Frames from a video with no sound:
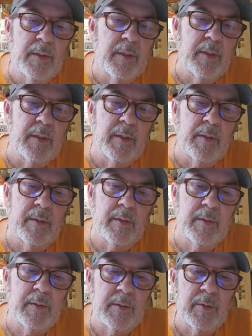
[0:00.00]
Uh,
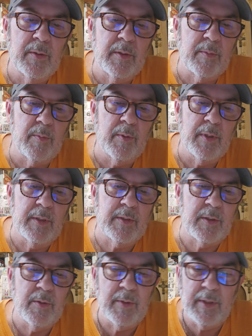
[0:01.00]
so it's that's
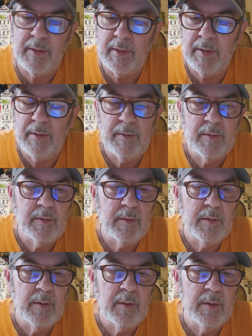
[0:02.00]
too easy.
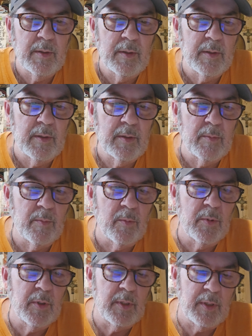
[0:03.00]

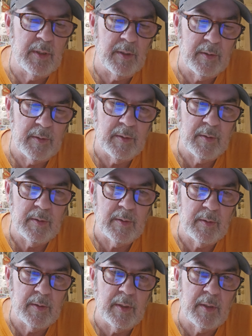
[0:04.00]
Wood.
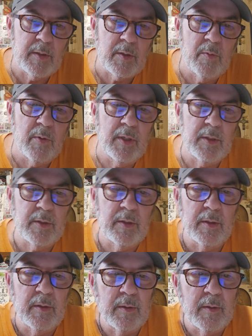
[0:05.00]
Next
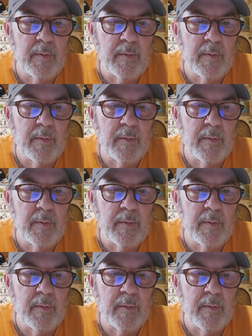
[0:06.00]
question.